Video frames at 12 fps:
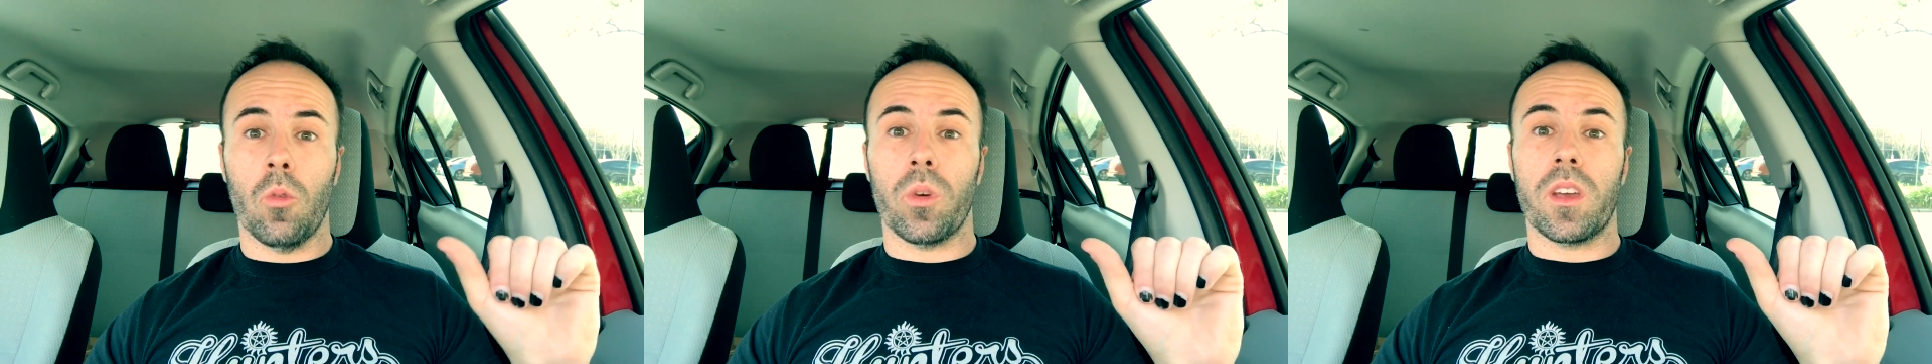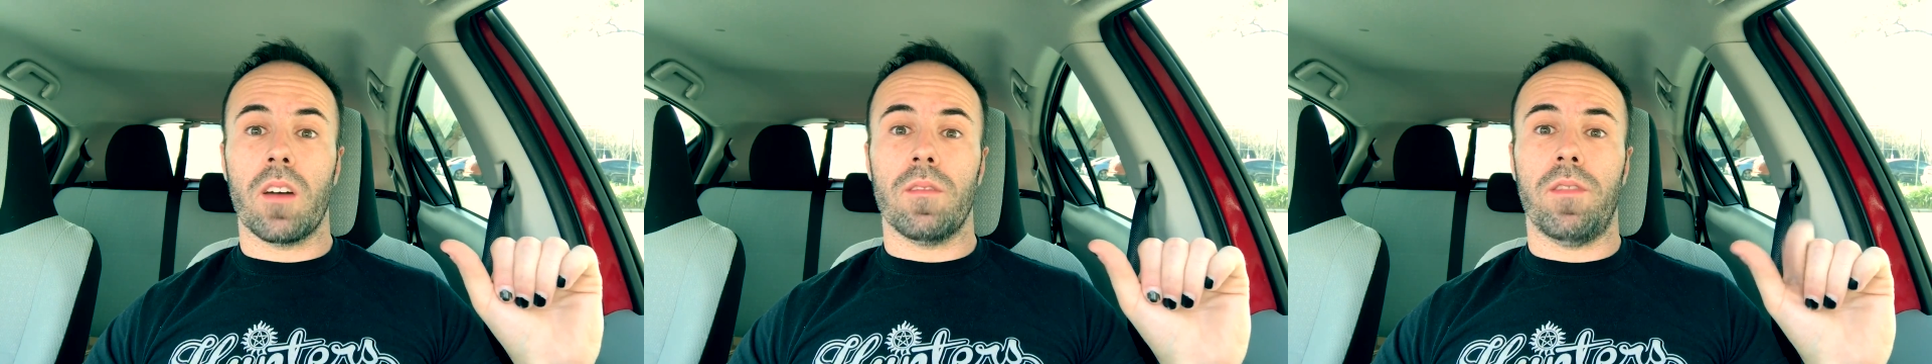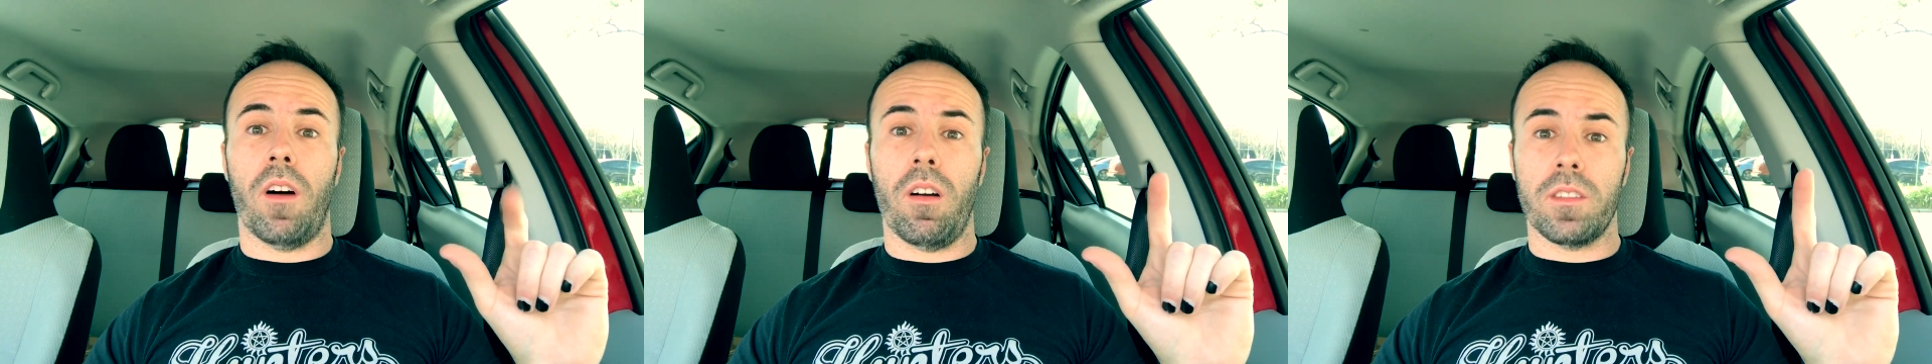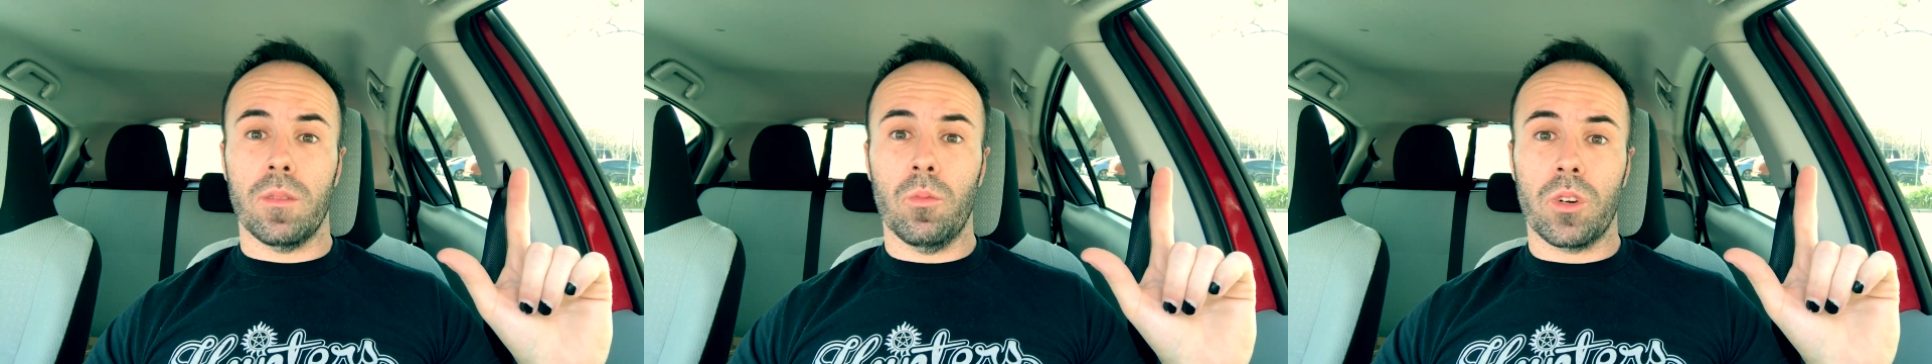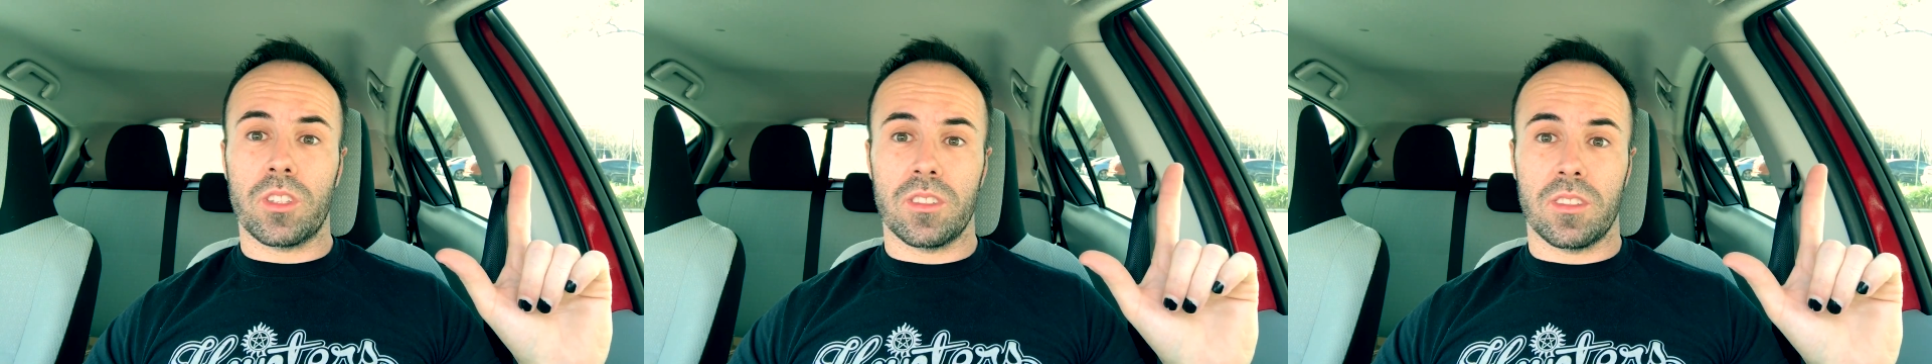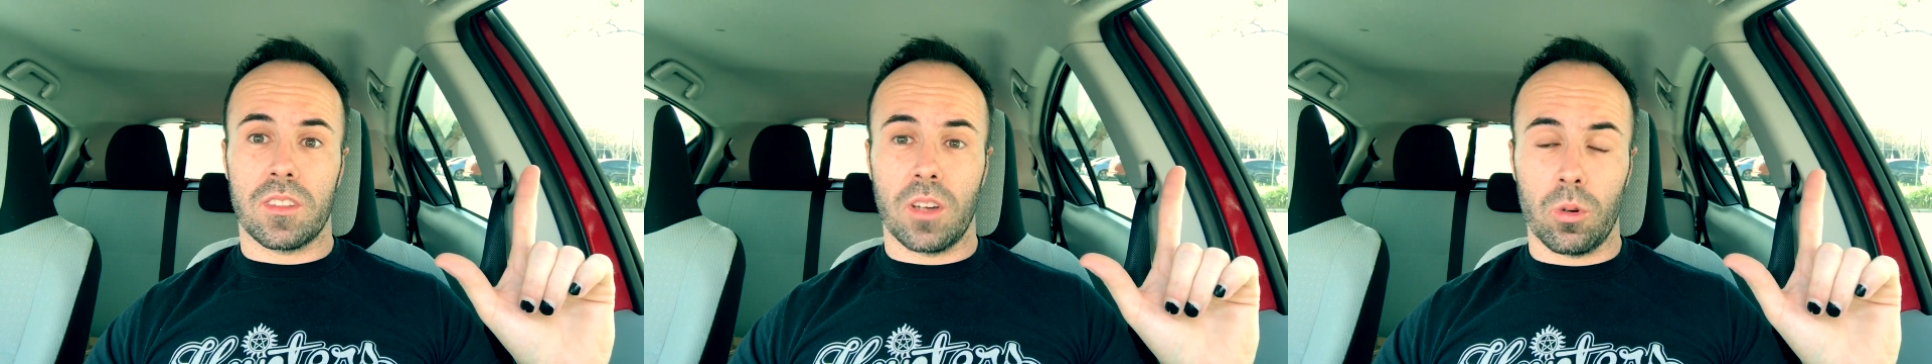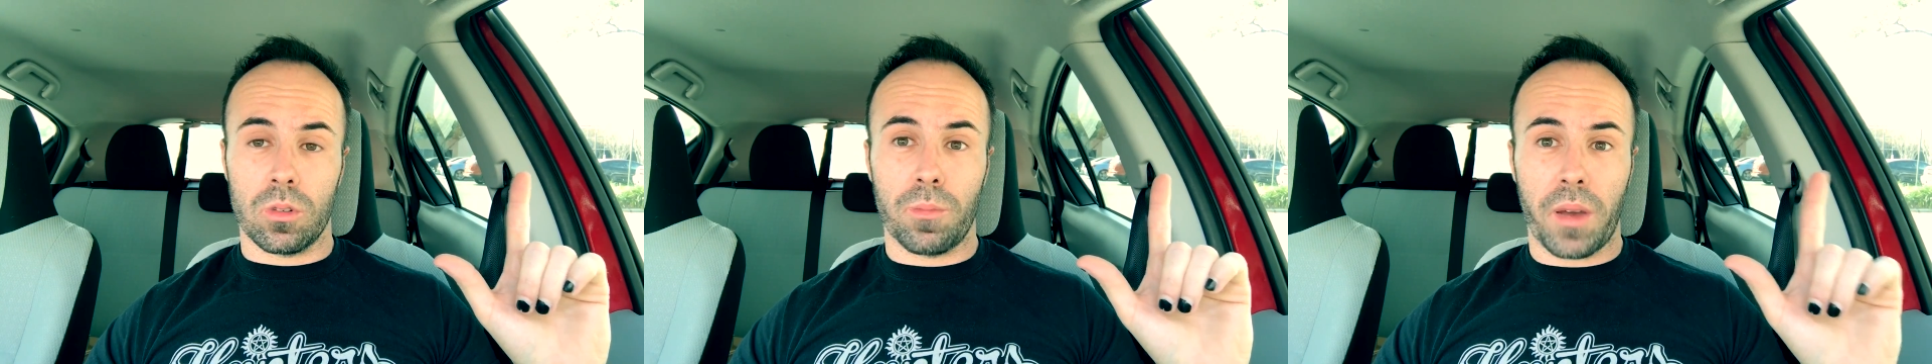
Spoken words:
We got volume, which is the total